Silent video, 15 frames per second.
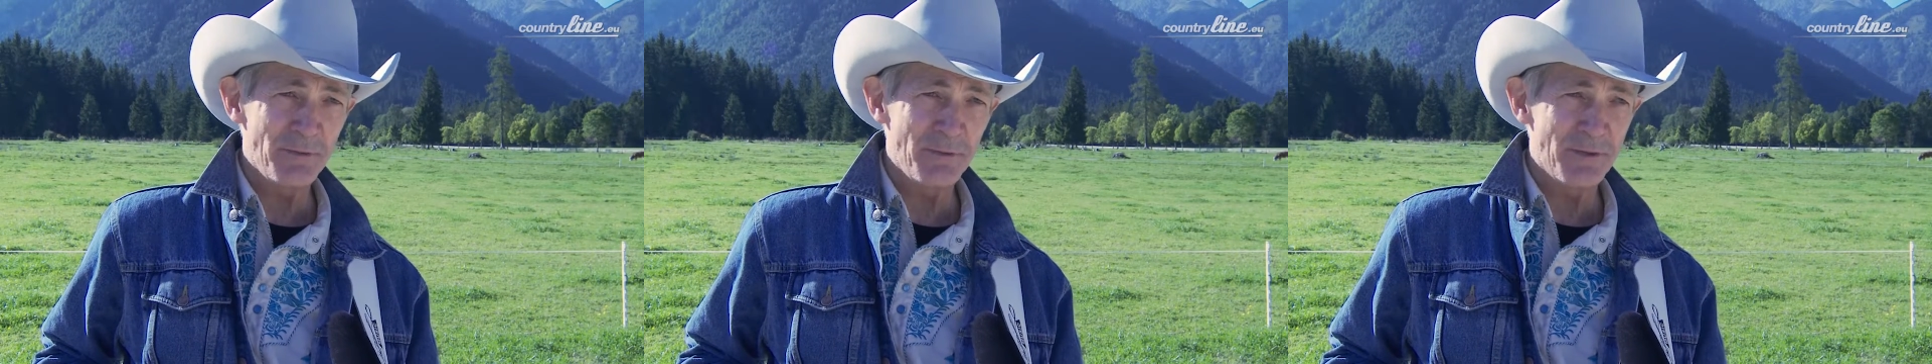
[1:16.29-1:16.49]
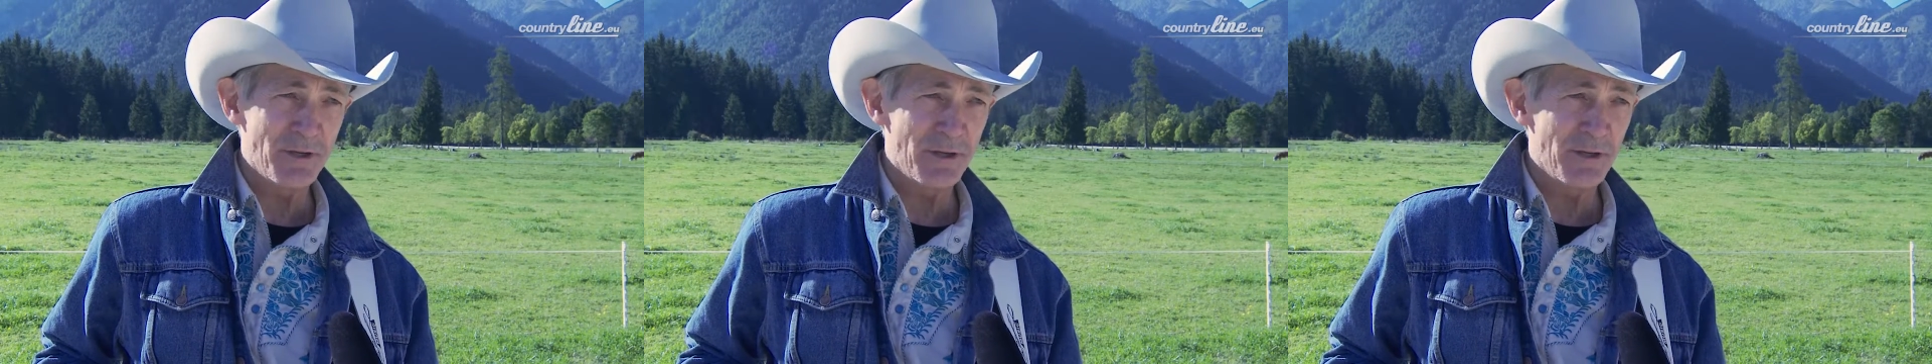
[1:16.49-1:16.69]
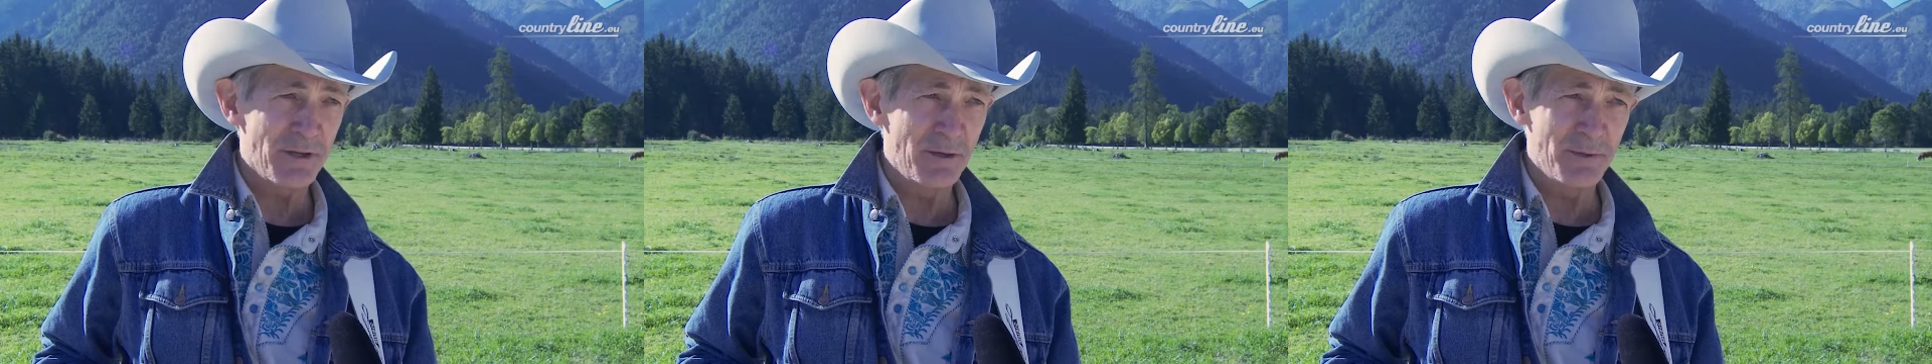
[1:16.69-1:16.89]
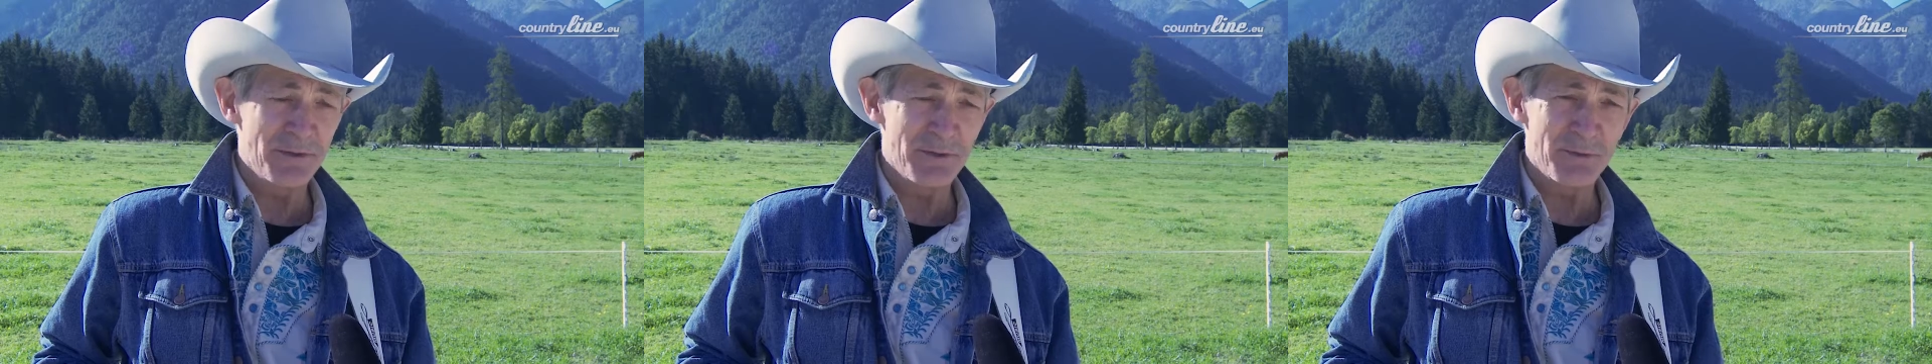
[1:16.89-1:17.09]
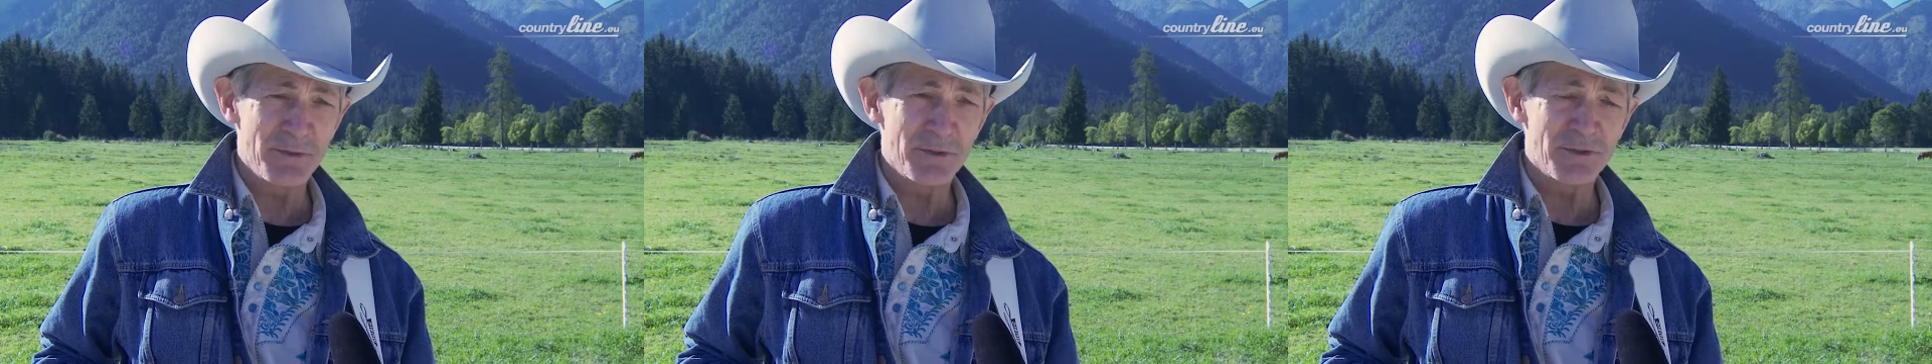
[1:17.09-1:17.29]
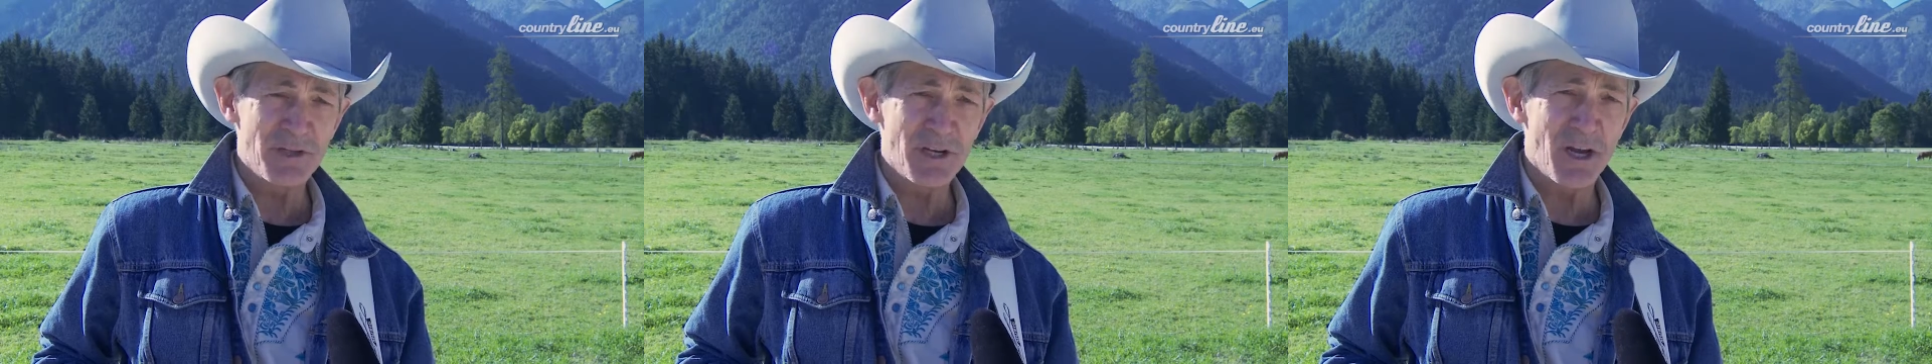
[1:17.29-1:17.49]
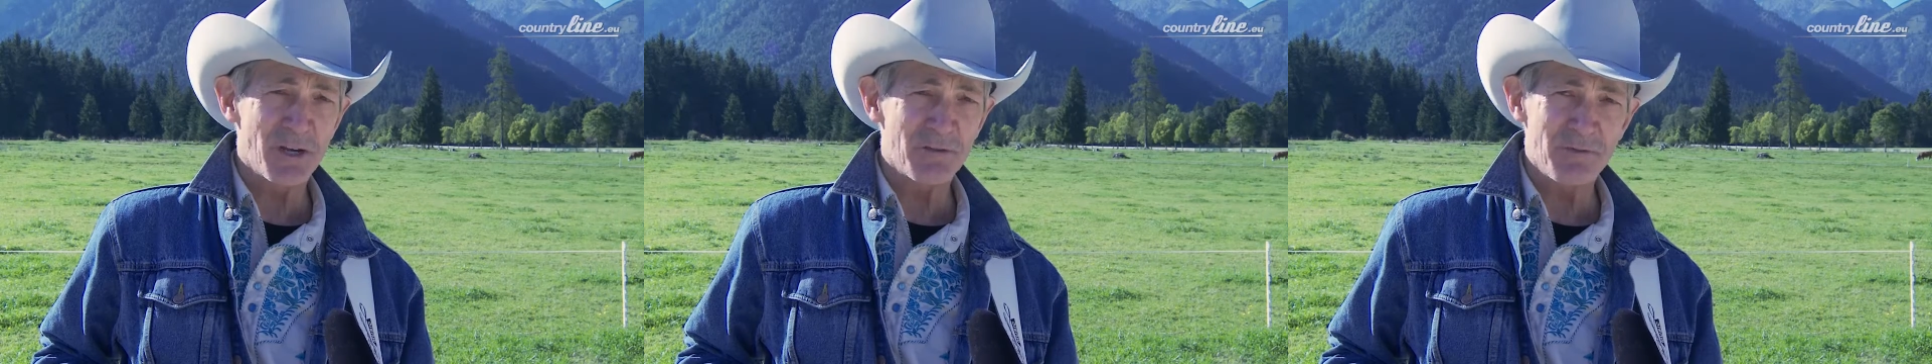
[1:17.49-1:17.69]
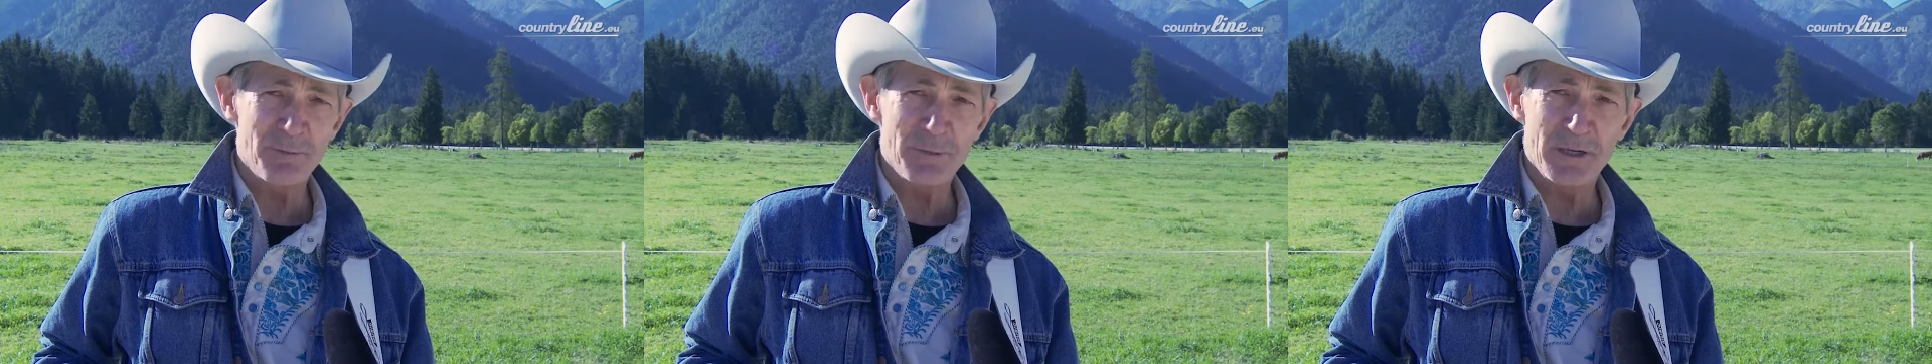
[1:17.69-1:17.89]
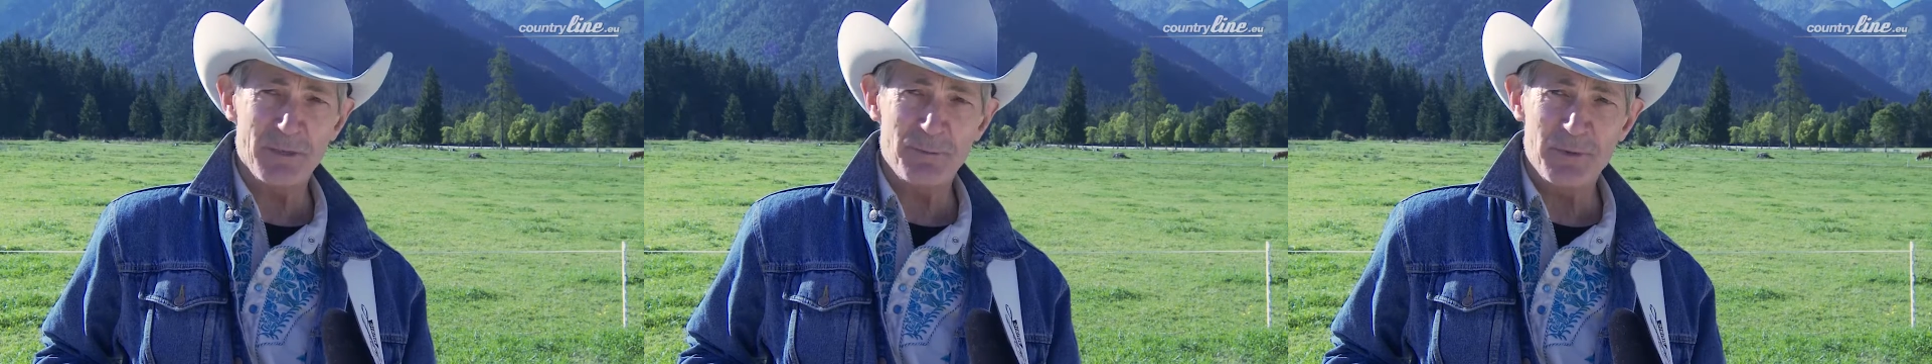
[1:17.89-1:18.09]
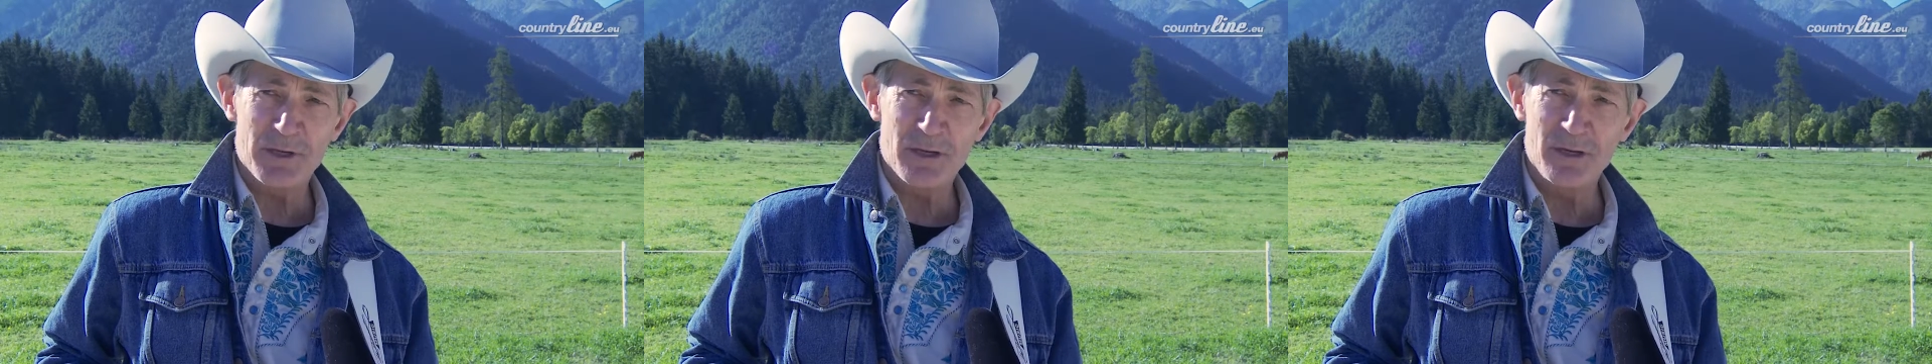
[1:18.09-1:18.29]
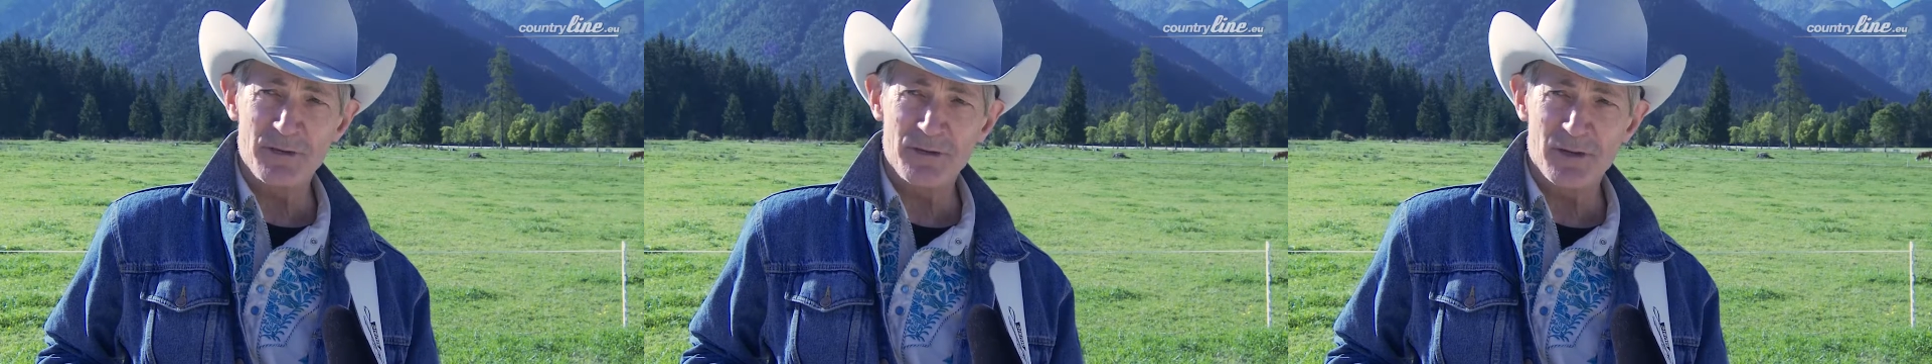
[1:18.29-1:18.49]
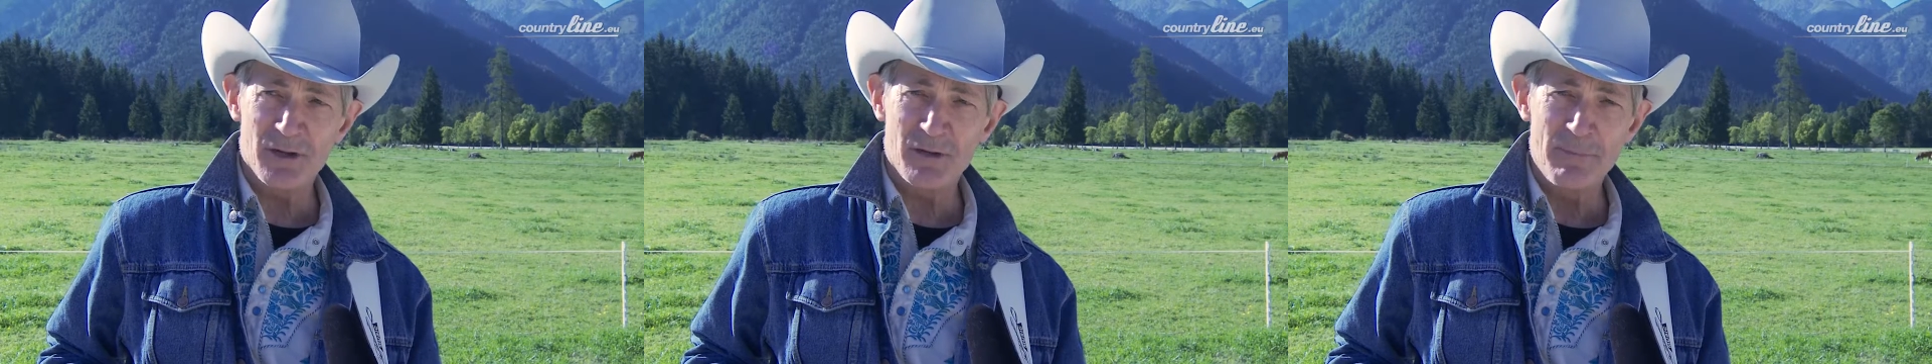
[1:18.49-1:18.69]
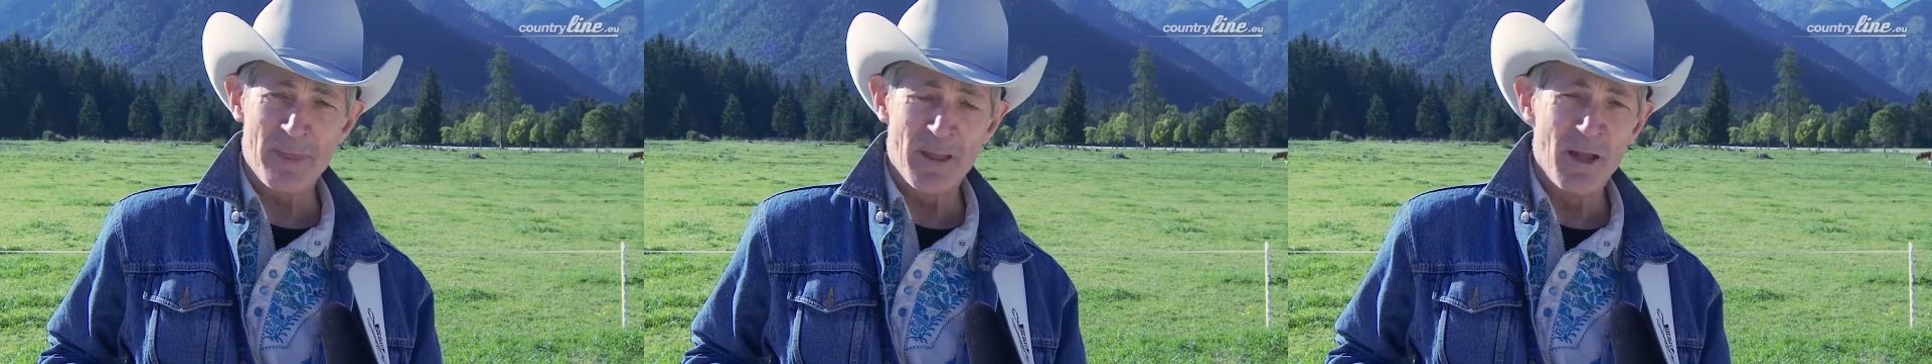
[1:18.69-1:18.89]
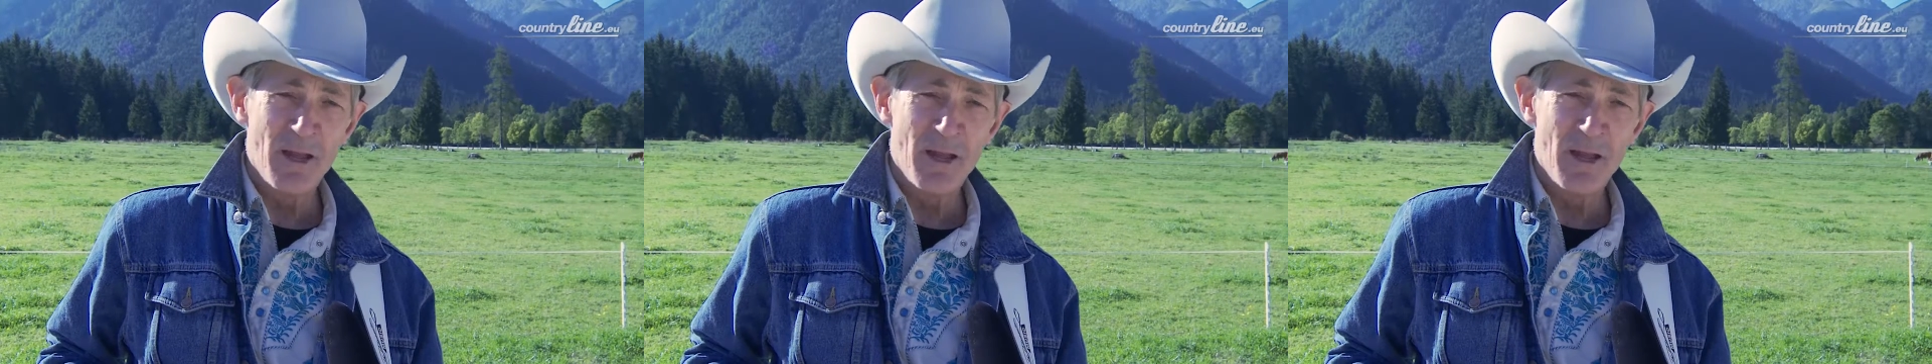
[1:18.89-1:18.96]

It was a real shock for me because a